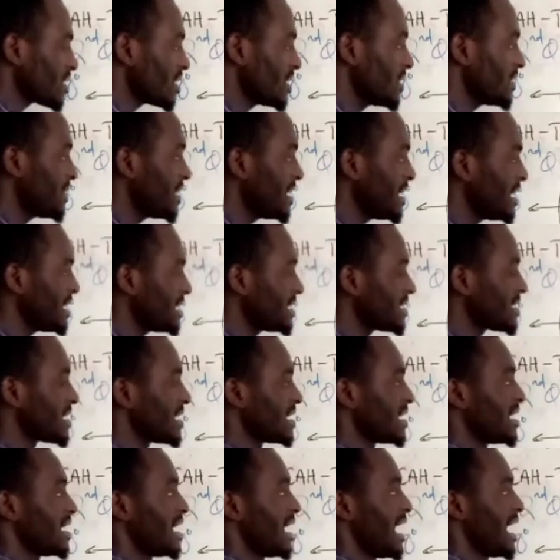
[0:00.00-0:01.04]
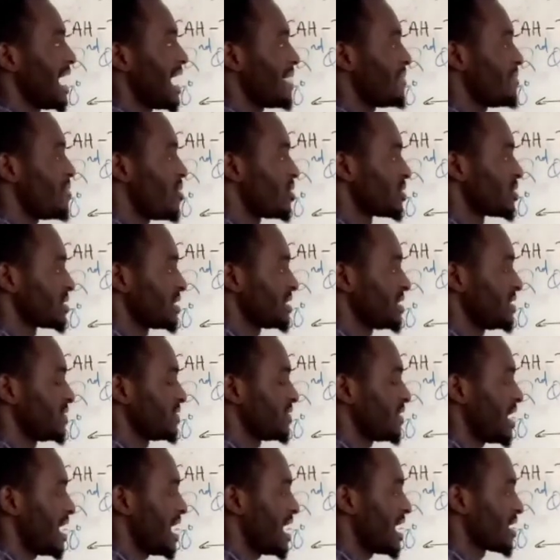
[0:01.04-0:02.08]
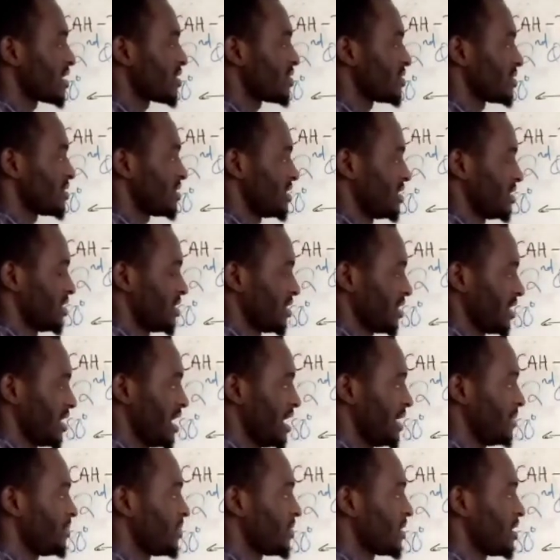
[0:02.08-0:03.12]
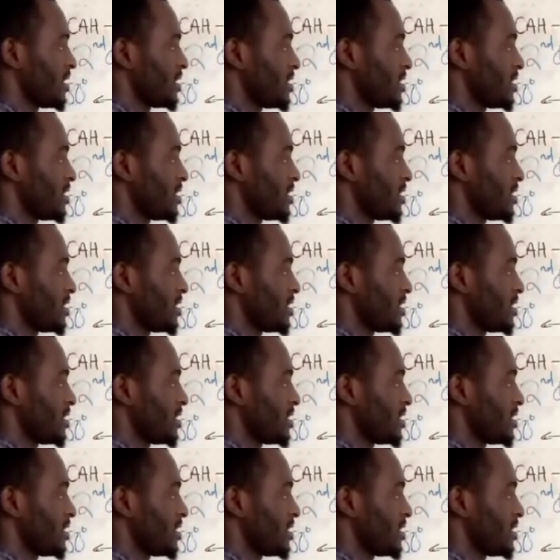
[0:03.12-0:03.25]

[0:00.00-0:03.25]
these are positive angles, okay?